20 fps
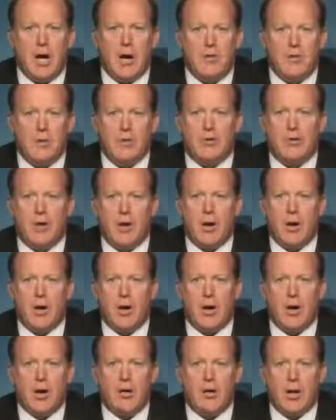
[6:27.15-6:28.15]
because um, they
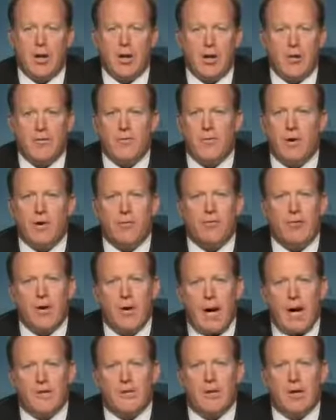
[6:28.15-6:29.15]
are they are the folks that
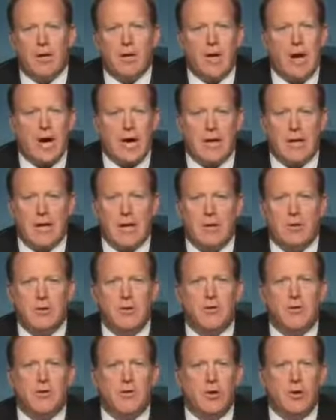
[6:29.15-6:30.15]
are out there knocking on
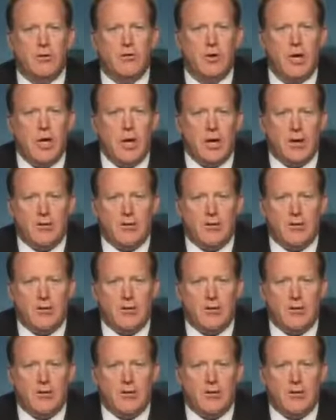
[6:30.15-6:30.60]
the doors,